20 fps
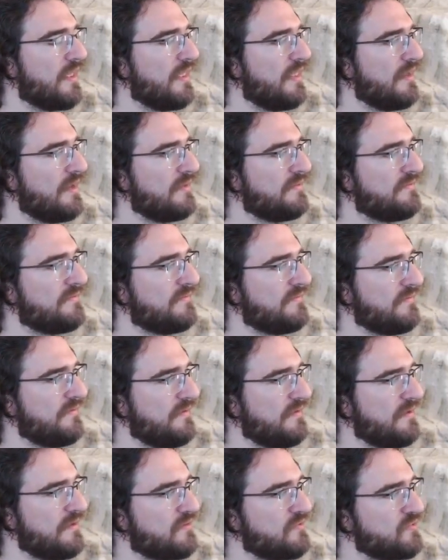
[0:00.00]
let's see,
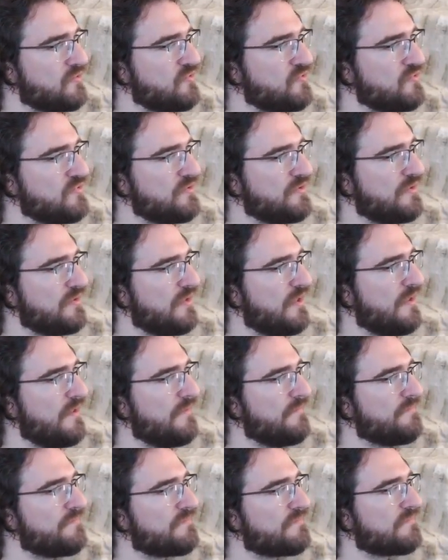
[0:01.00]
I could do an
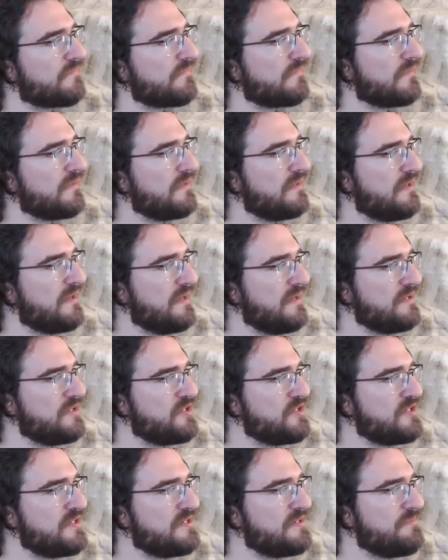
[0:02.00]

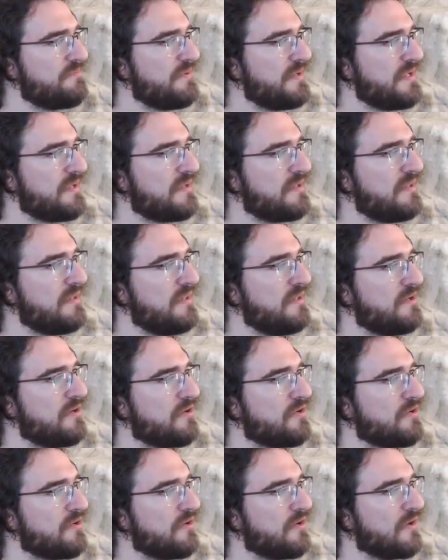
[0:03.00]
HTTP ping
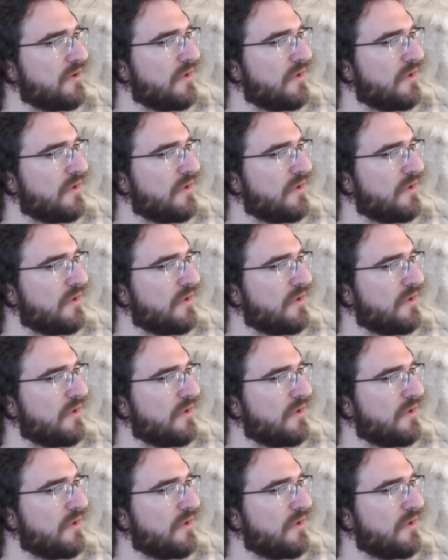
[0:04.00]
here.